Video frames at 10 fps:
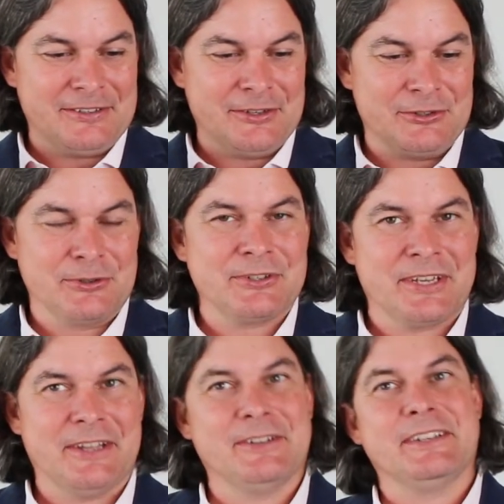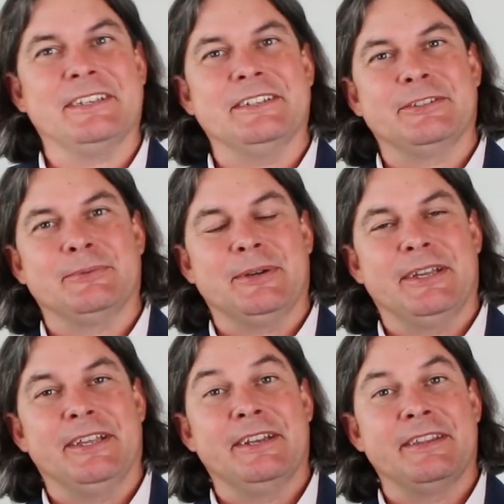so short sale is
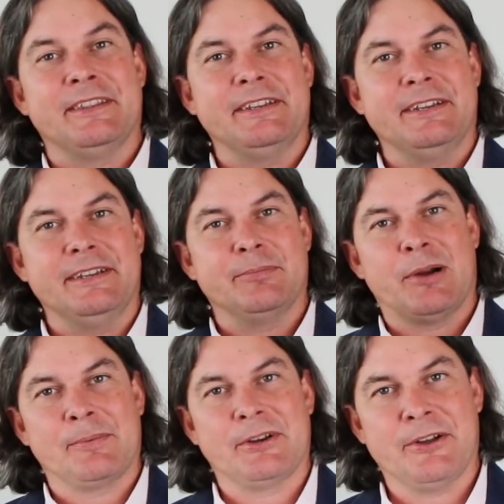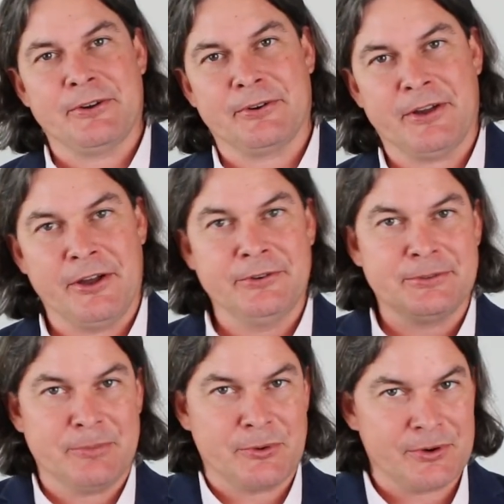when the property owner
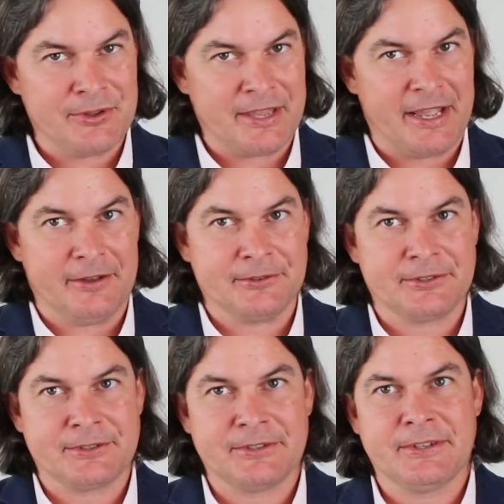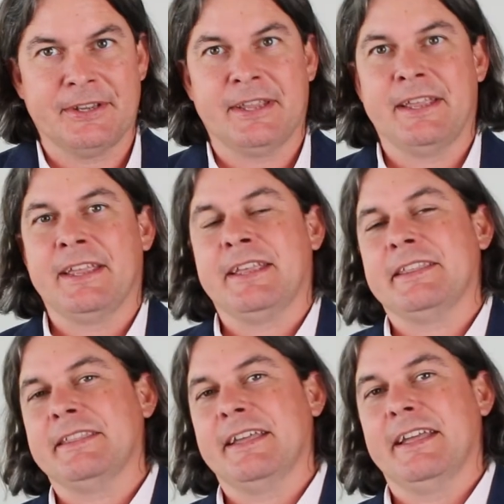owes more on the house
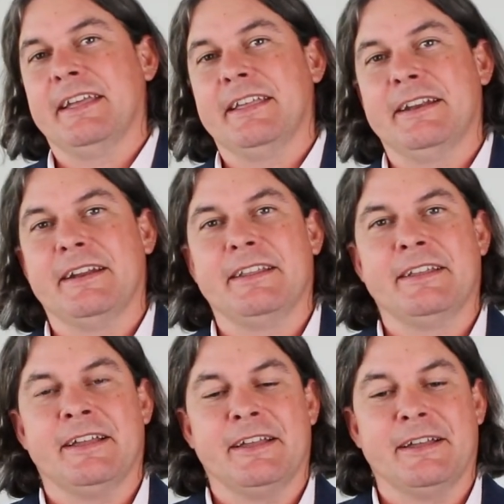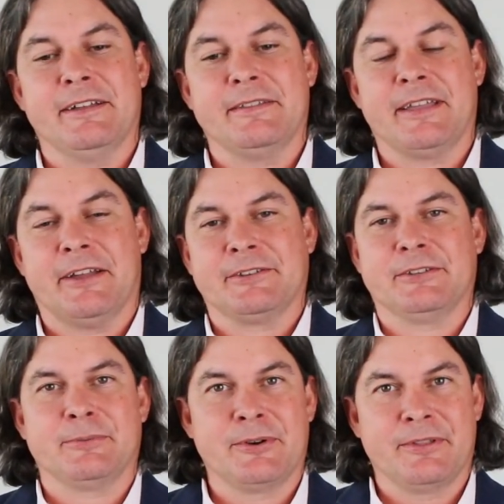than uh, the house
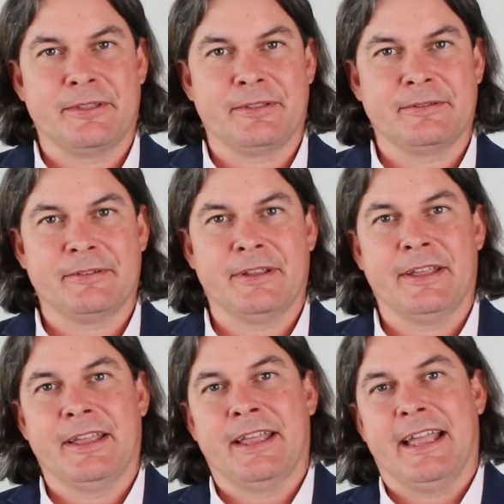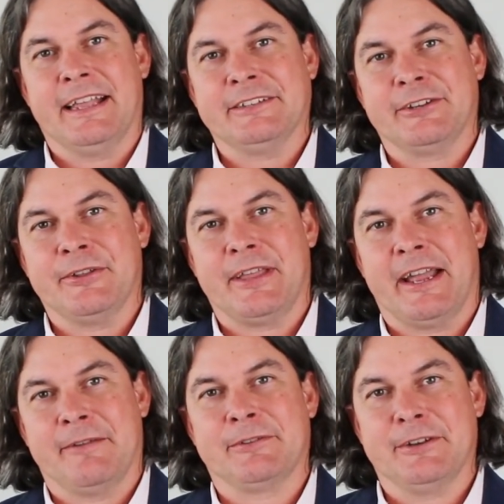is worth and so they
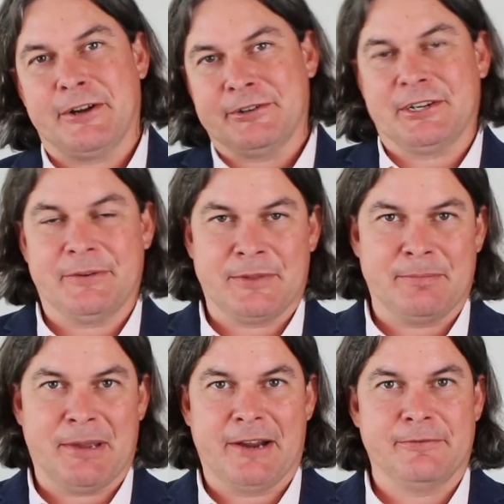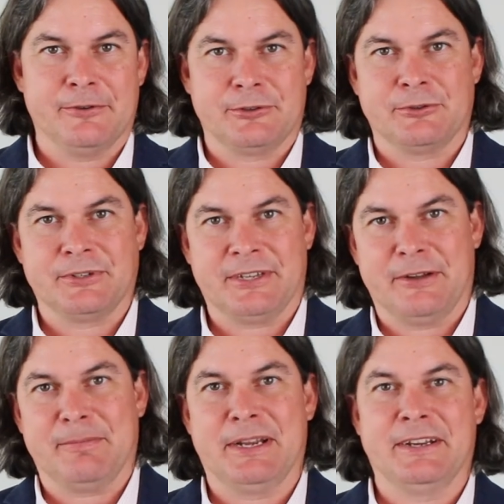have to negotiate with the bank for a short
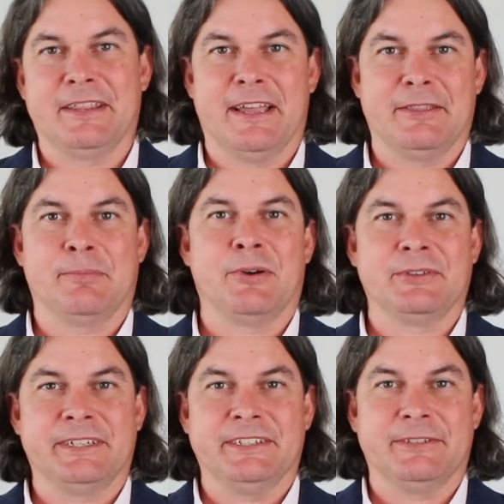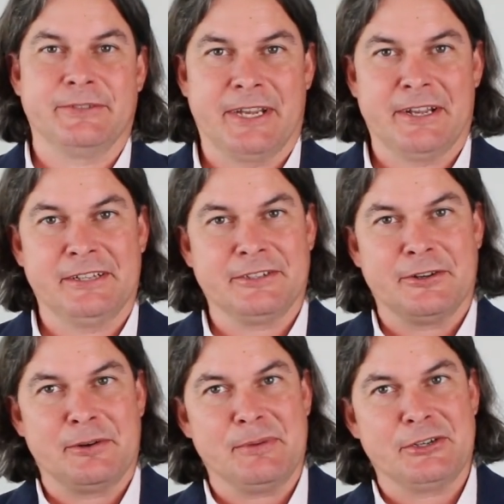sale, meaning that the proceeds of sale is
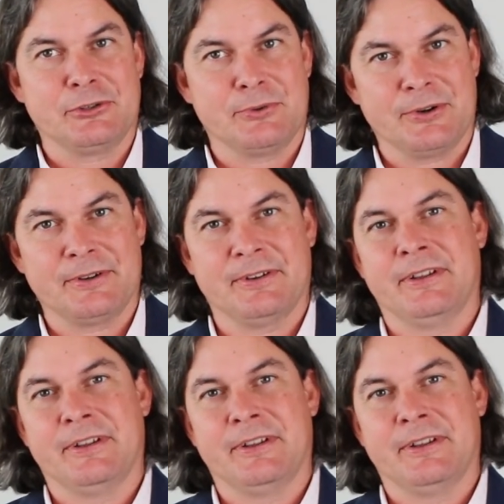going to be short